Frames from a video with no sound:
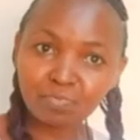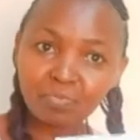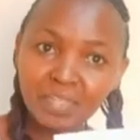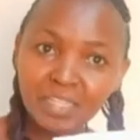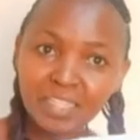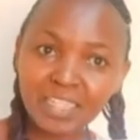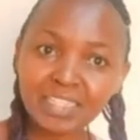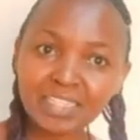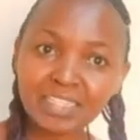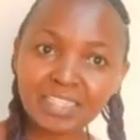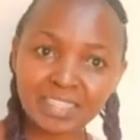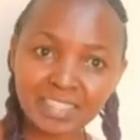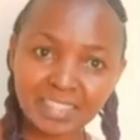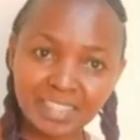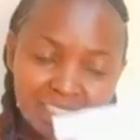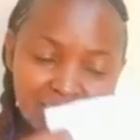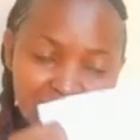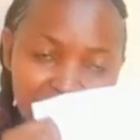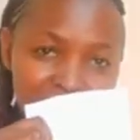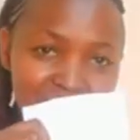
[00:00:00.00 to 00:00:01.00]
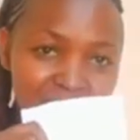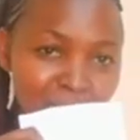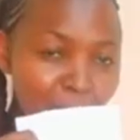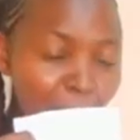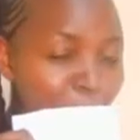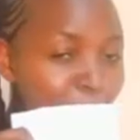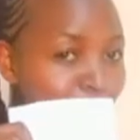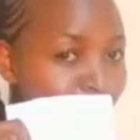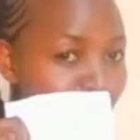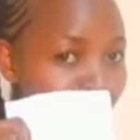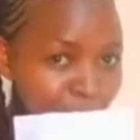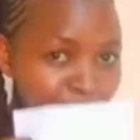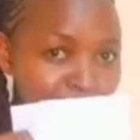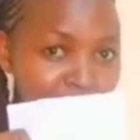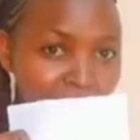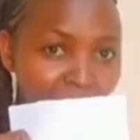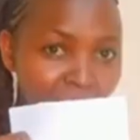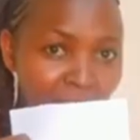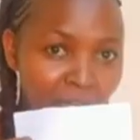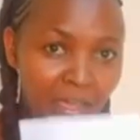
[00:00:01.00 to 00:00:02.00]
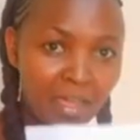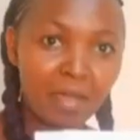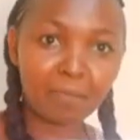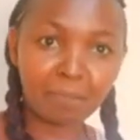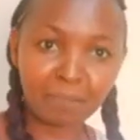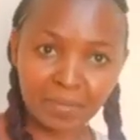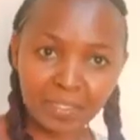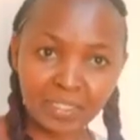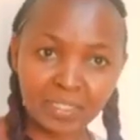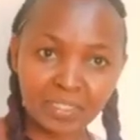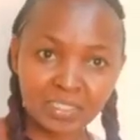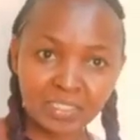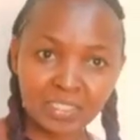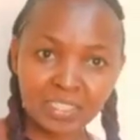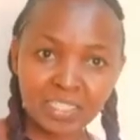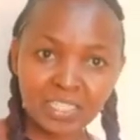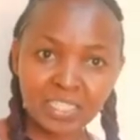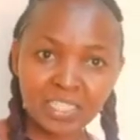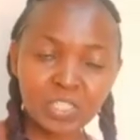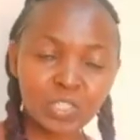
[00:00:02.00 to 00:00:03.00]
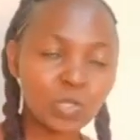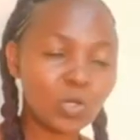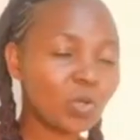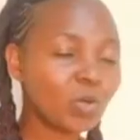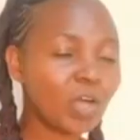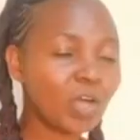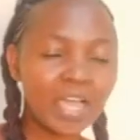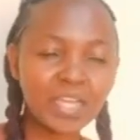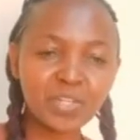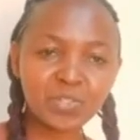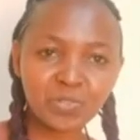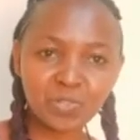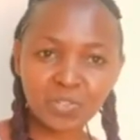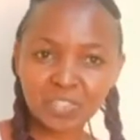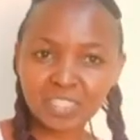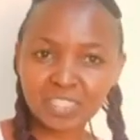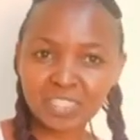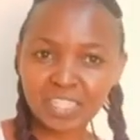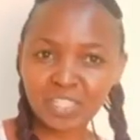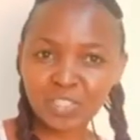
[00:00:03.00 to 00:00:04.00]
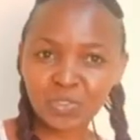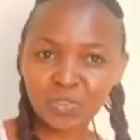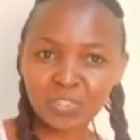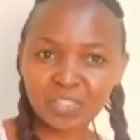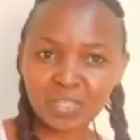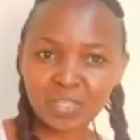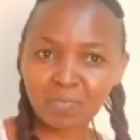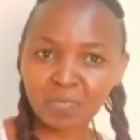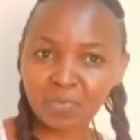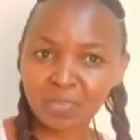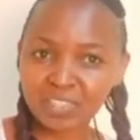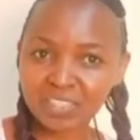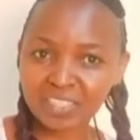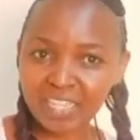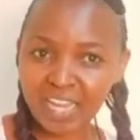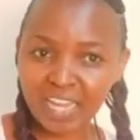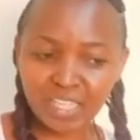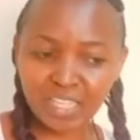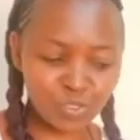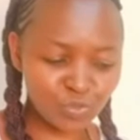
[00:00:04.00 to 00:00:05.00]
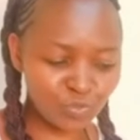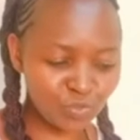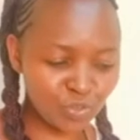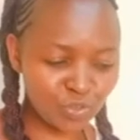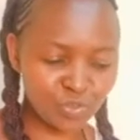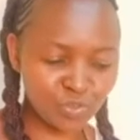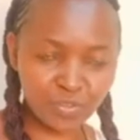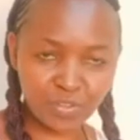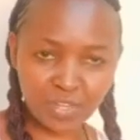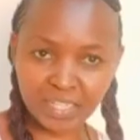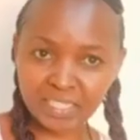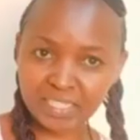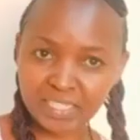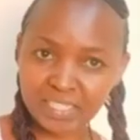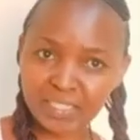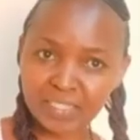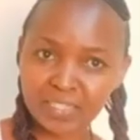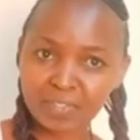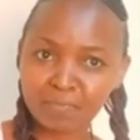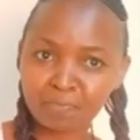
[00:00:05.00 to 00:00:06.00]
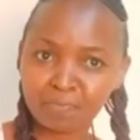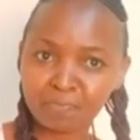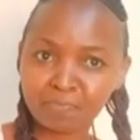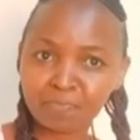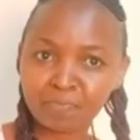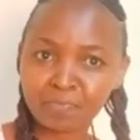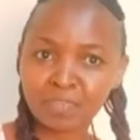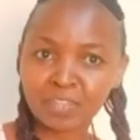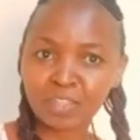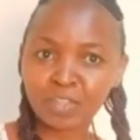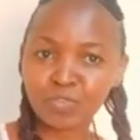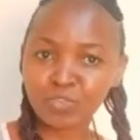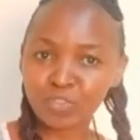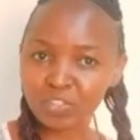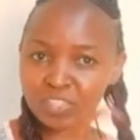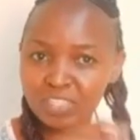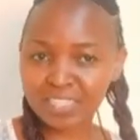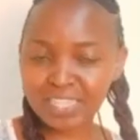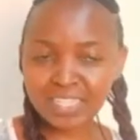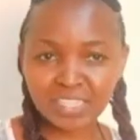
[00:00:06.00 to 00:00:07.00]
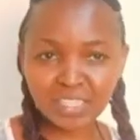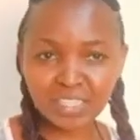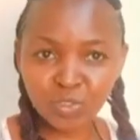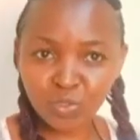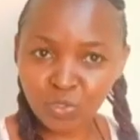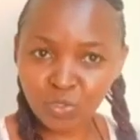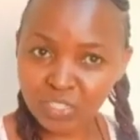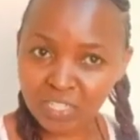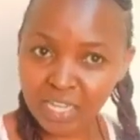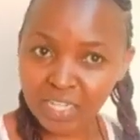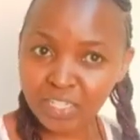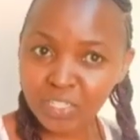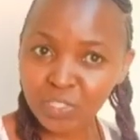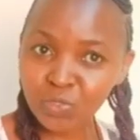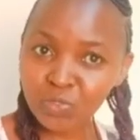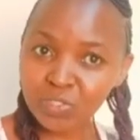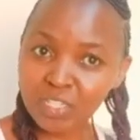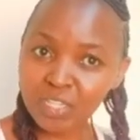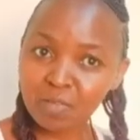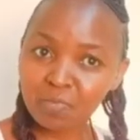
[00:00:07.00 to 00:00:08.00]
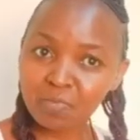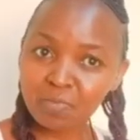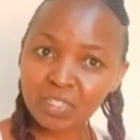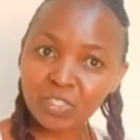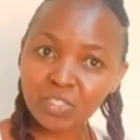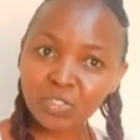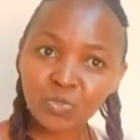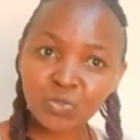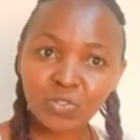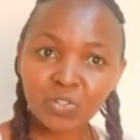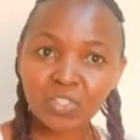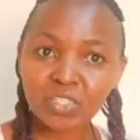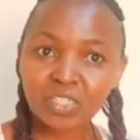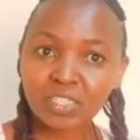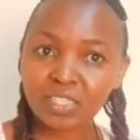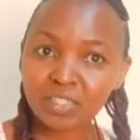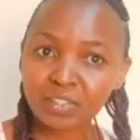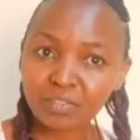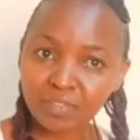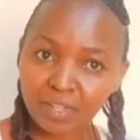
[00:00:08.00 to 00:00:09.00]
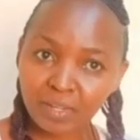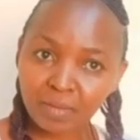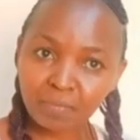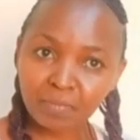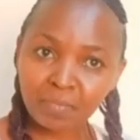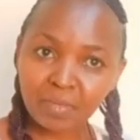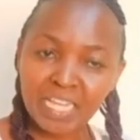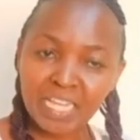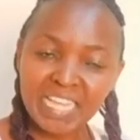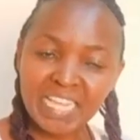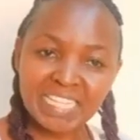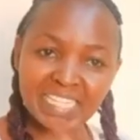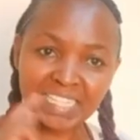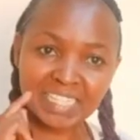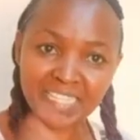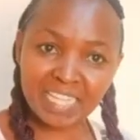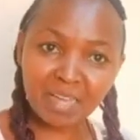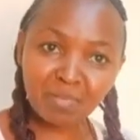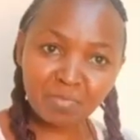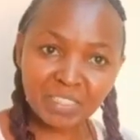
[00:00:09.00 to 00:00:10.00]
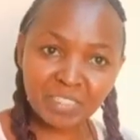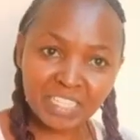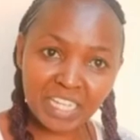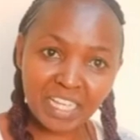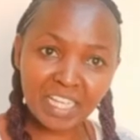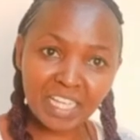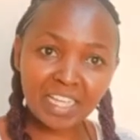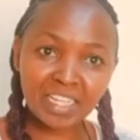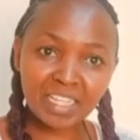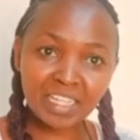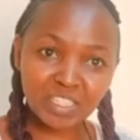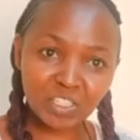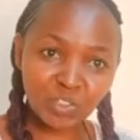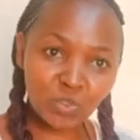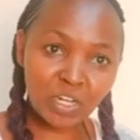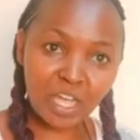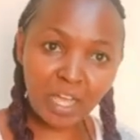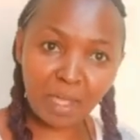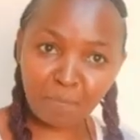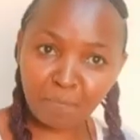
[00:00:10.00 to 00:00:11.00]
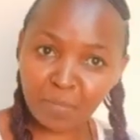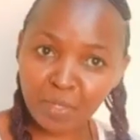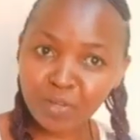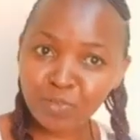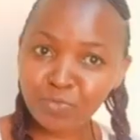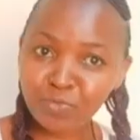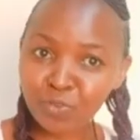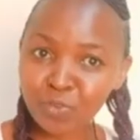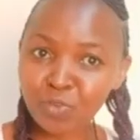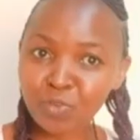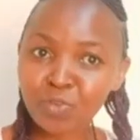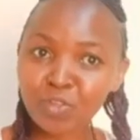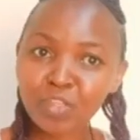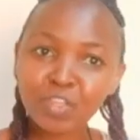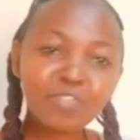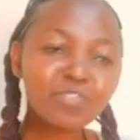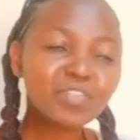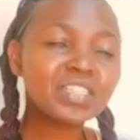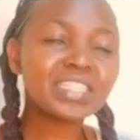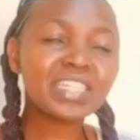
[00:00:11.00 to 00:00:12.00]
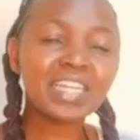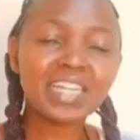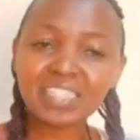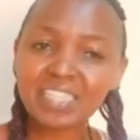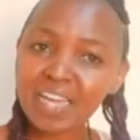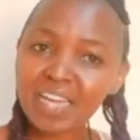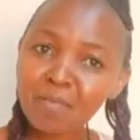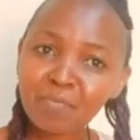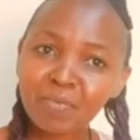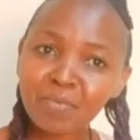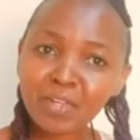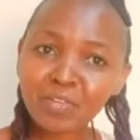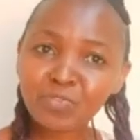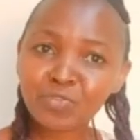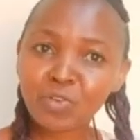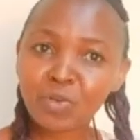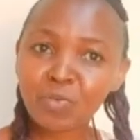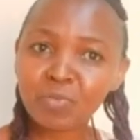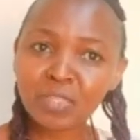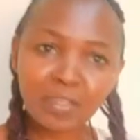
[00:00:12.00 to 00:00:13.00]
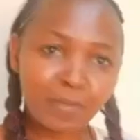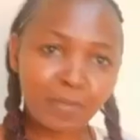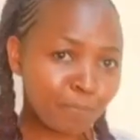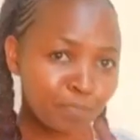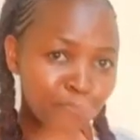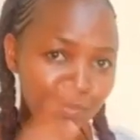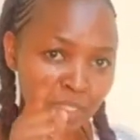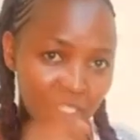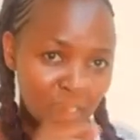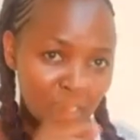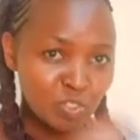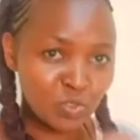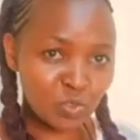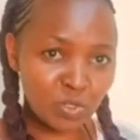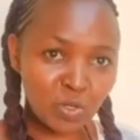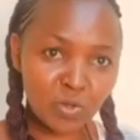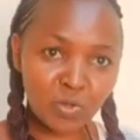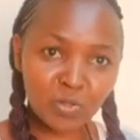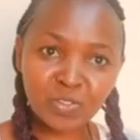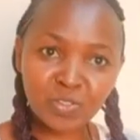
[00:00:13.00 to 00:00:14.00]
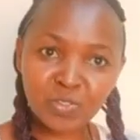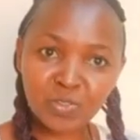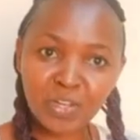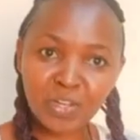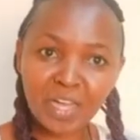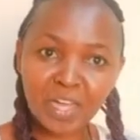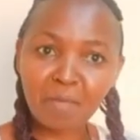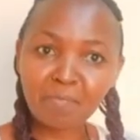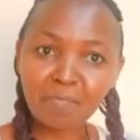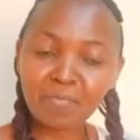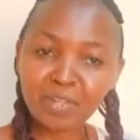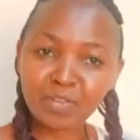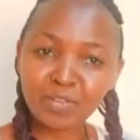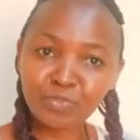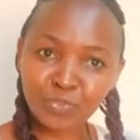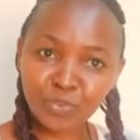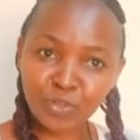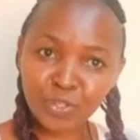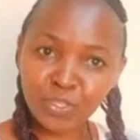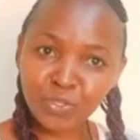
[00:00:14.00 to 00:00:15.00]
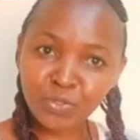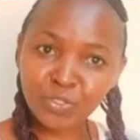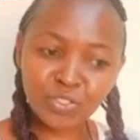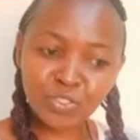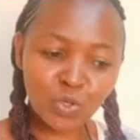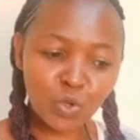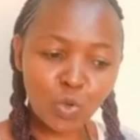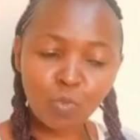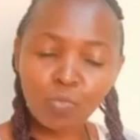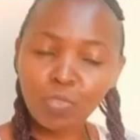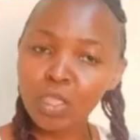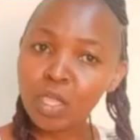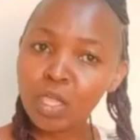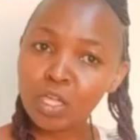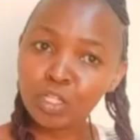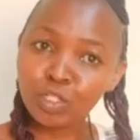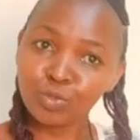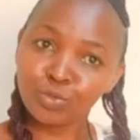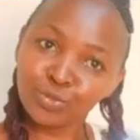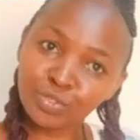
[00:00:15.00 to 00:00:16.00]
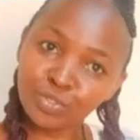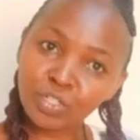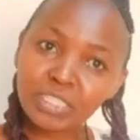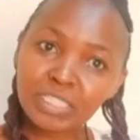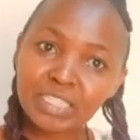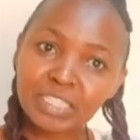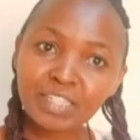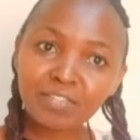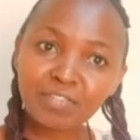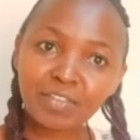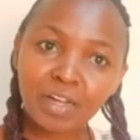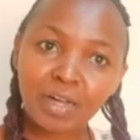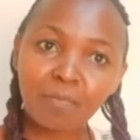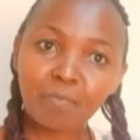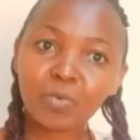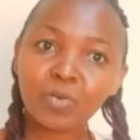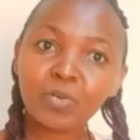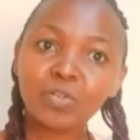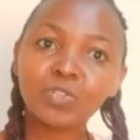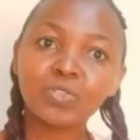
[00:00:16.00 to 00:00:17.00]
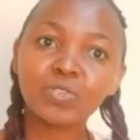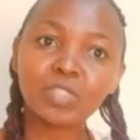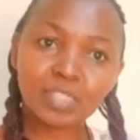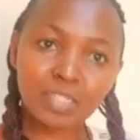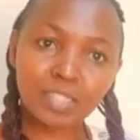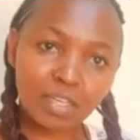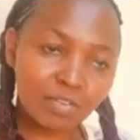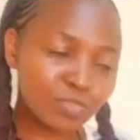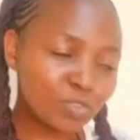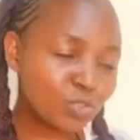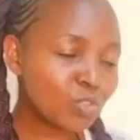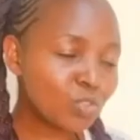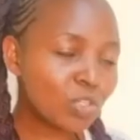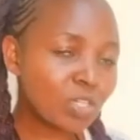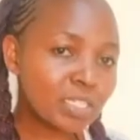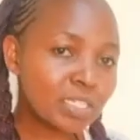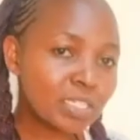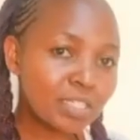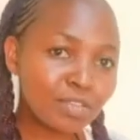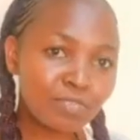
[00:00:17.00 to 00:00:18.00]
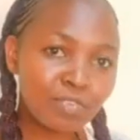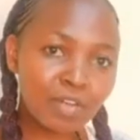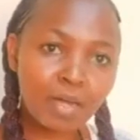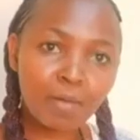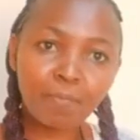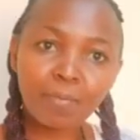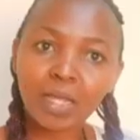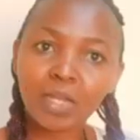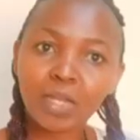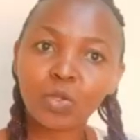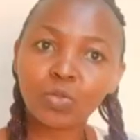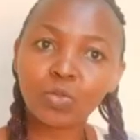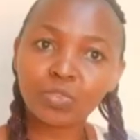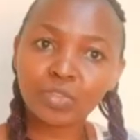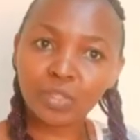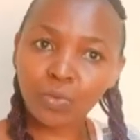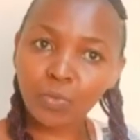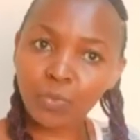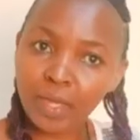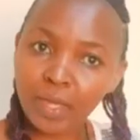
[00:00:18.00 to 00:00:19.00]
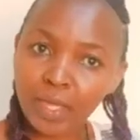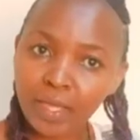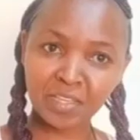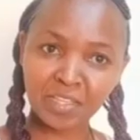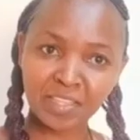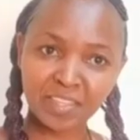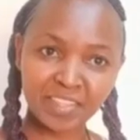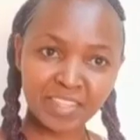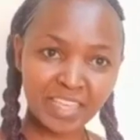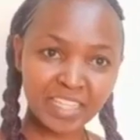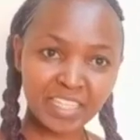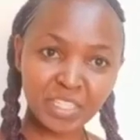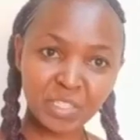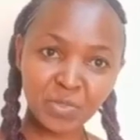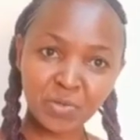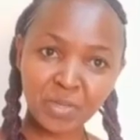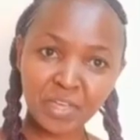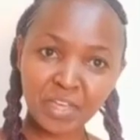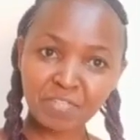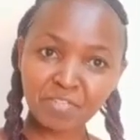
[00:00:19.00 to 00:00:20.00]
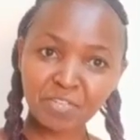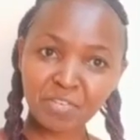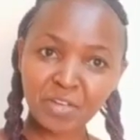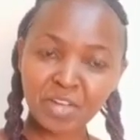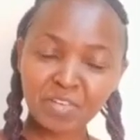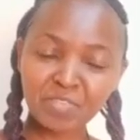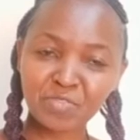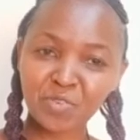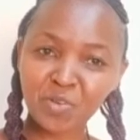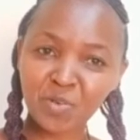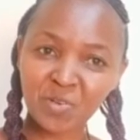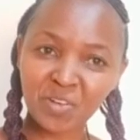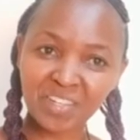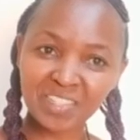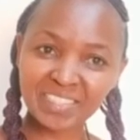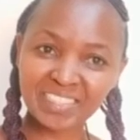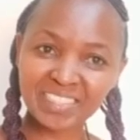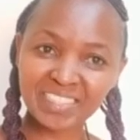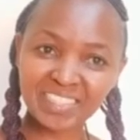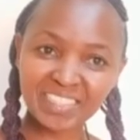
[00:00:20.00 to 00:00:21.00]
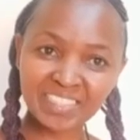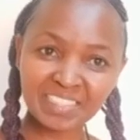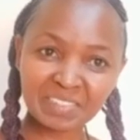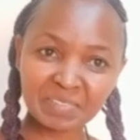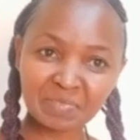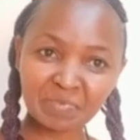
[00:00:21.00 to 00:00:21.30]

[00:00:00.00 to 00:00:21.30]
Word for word: made this happen. So I do not take your support, guys, for granted. If you're starting your journey today, please do not give up. Someday it will happen for you. If it has happened for me, it will also happen for you. So do not give up on yourself. Do not give up along the way. Thank you everyone for watching.